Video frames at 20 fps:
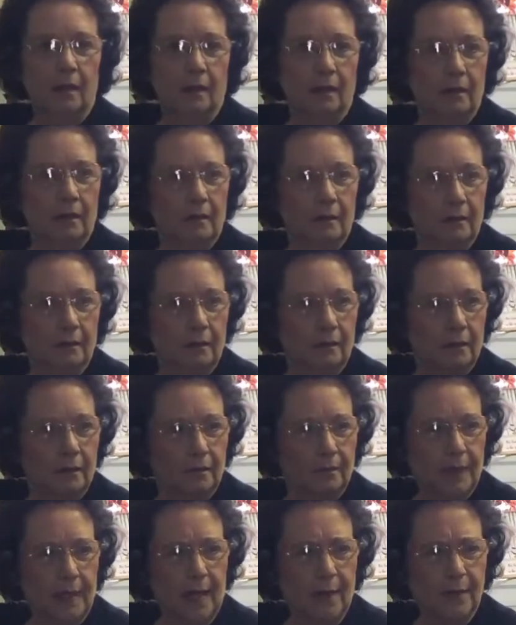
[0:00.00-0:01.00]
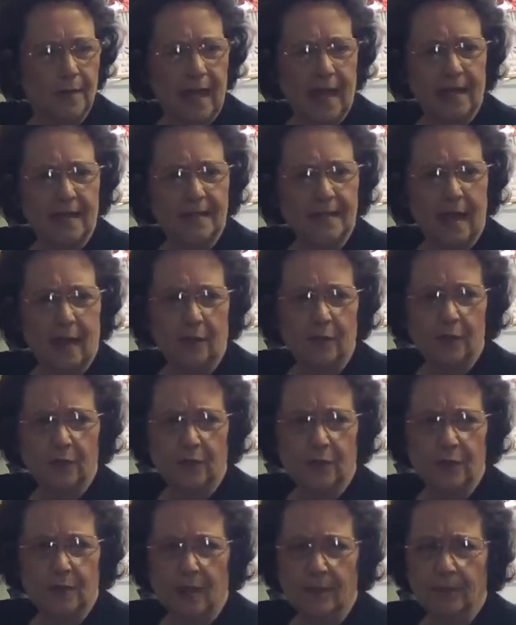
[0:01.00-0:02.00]
But I was at his house for
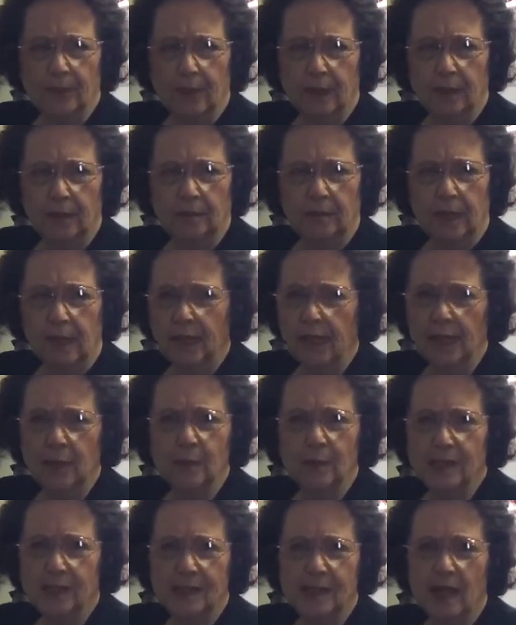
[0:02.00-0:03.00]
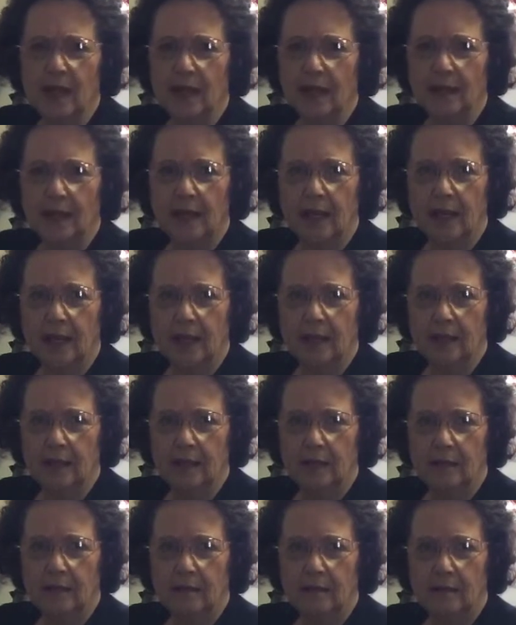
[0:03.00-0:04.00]
something, and he was selling a
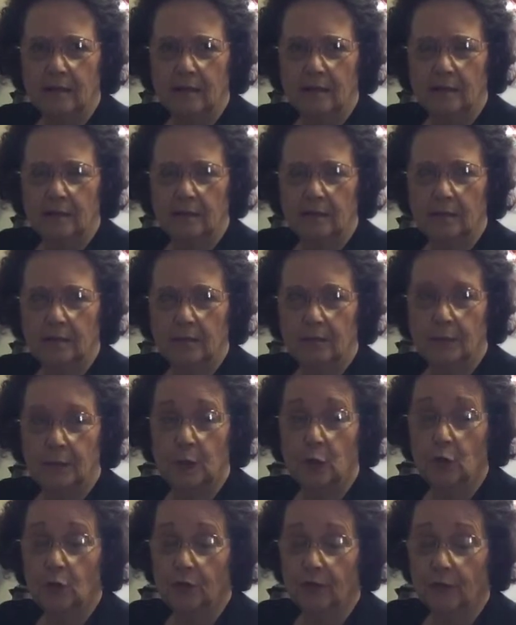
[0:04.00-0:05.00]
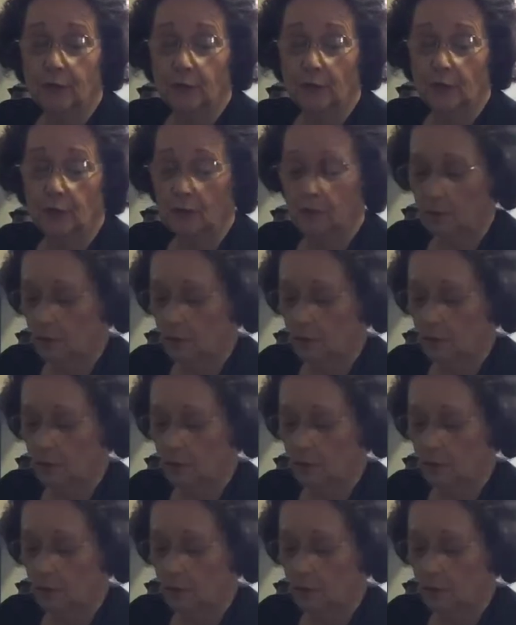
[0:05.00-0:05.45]
beautiful